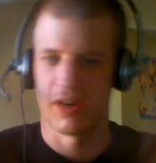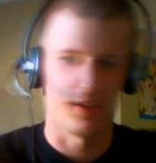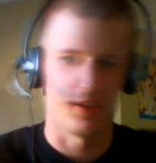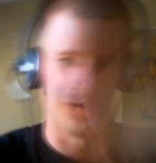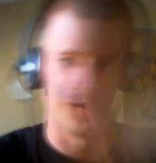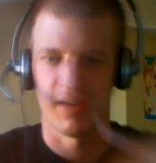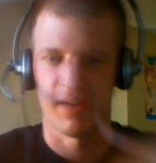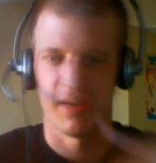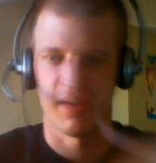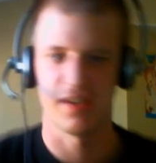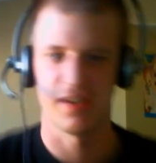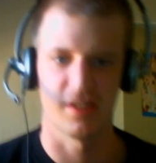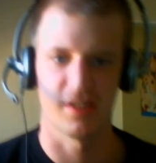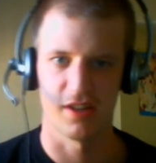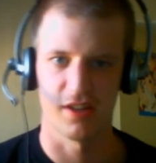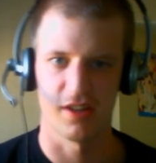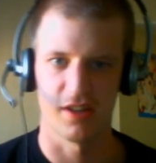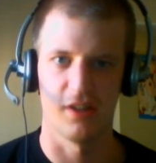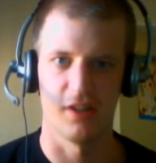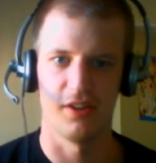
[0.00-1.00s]
the face
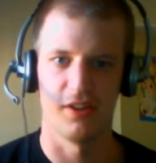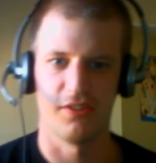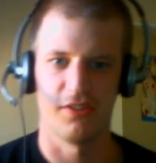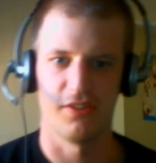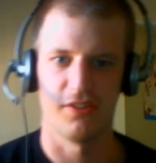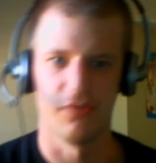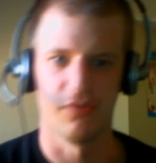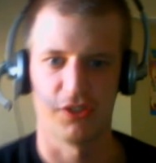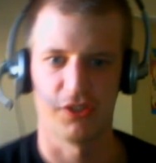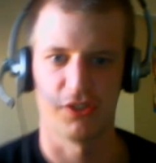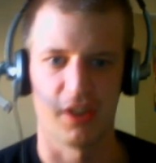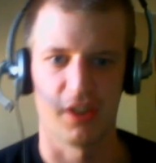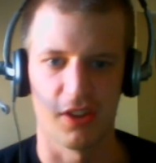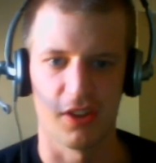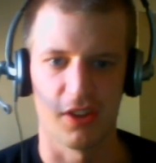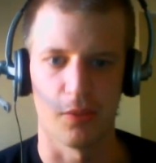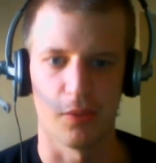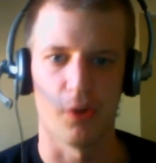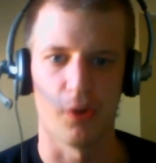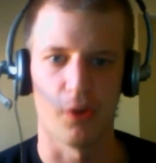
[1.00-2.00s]
until it looks like
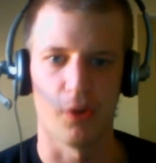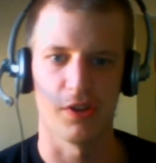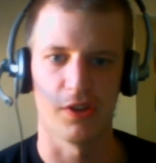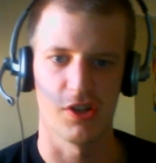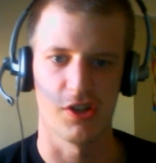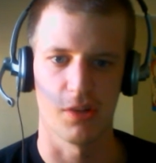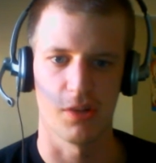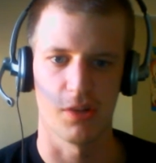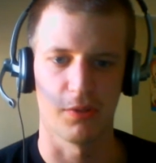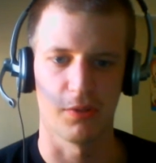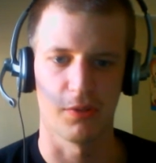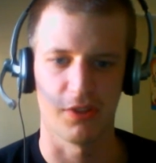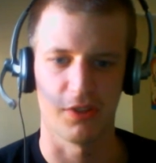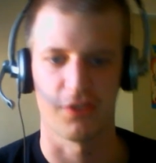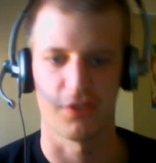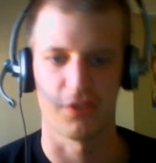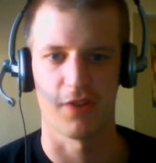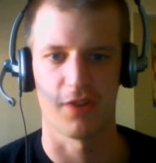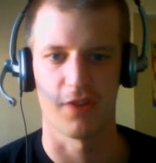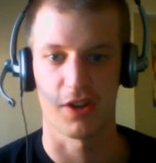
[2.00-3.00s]
nothing more than a jumbled
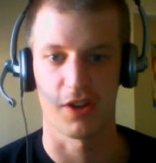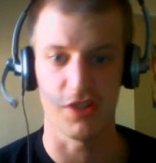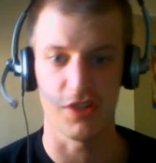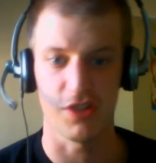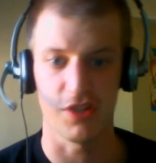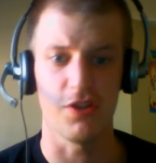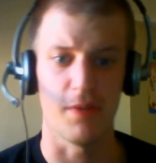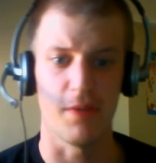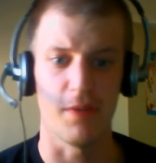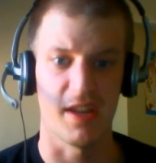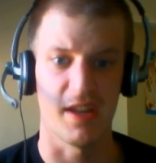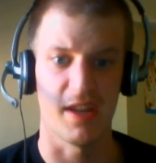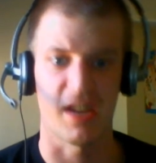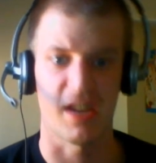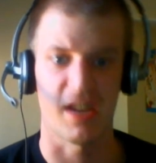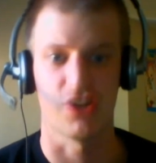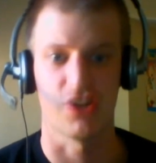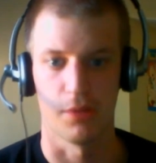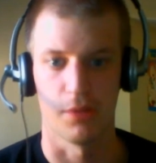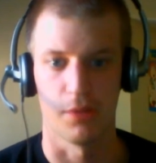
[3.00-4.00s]
clusterfuck. Because YouTube is
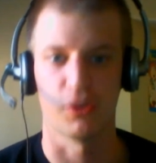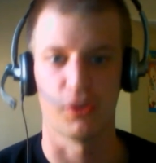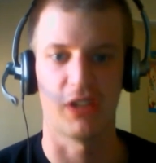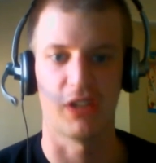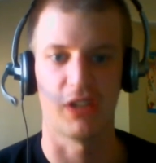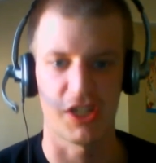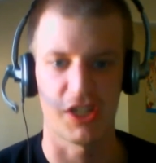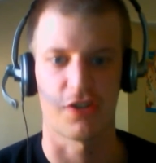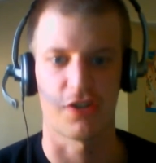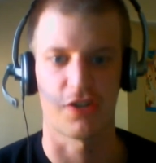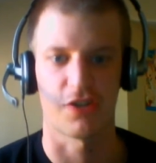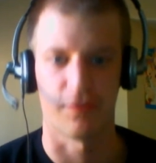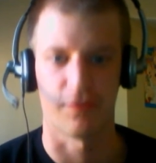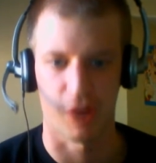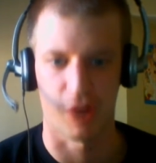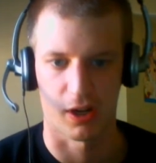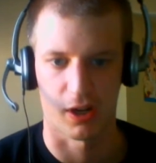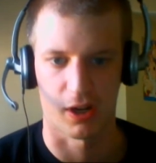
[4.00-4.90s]
a jumbled clusterfuck.